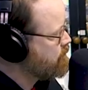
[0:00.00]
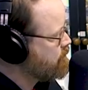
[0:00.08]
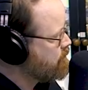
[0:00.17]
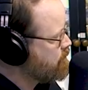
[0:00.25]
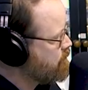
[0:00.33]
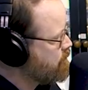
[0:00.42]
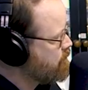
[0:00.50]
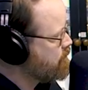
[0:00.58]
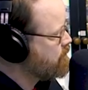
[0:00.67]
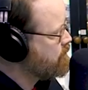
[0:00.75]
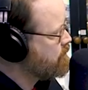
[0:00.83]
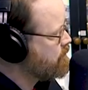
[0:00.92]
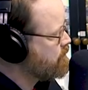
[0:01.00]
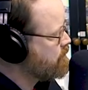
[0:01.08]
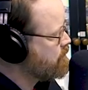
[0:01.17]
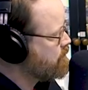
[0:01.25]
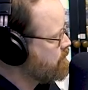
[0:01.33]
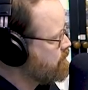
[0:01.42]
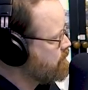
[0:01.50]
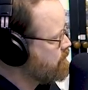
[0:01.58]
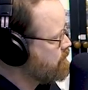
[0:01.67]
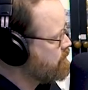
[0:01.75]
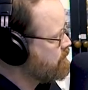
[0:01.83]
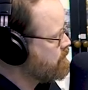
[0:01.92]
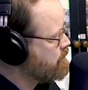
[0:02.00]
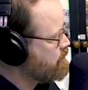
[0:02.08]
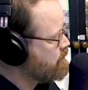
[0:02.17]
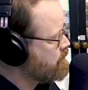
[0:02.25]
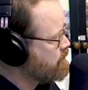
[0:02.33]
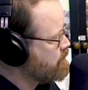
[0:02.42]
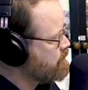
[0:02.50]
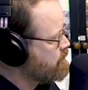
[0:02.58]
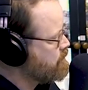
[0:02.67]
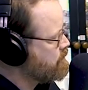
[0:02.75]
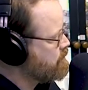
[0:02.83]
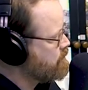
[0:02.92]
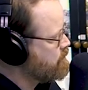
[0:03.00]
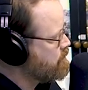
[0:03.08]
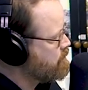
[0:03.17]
The person shown says nothing.